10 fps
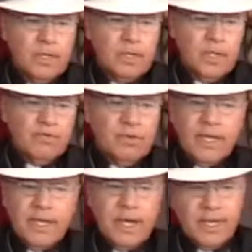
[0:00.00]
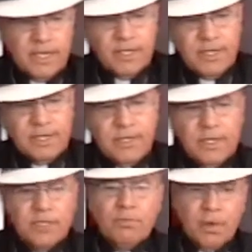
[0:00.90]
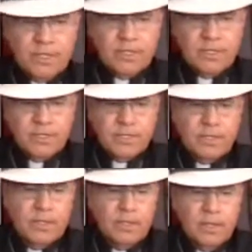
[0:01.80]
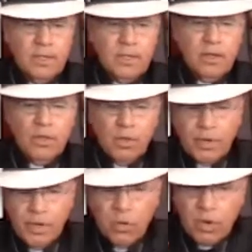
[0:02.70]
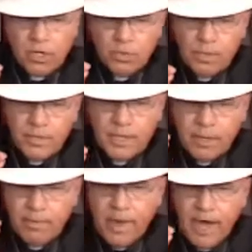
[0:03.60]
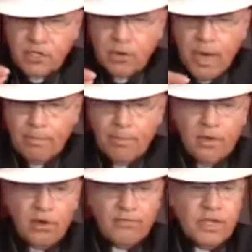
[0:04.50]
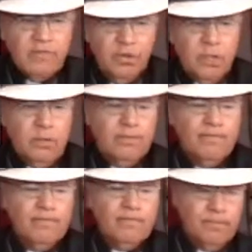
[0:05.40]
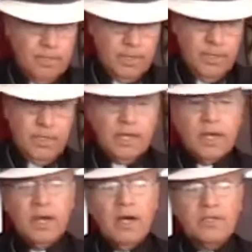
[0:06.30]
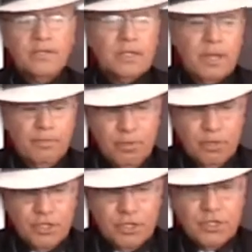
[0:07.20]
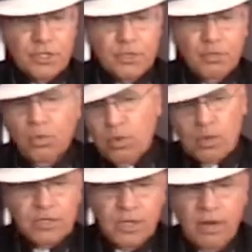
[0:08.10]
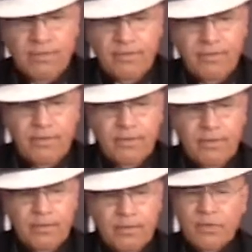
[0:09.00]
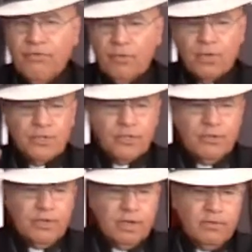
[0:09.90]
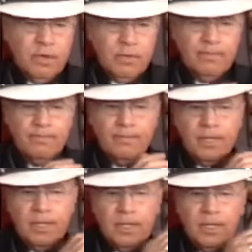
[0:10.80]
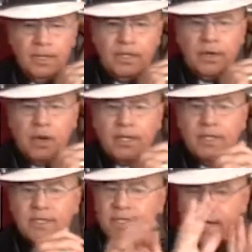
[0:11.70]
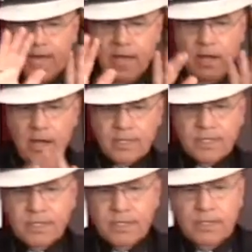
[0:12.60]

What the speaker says: Evil cannot exist in His presence. Although He works within the backdrop of evil, He constantly pushes and wards off the forces of evil, the darkness, the chaos.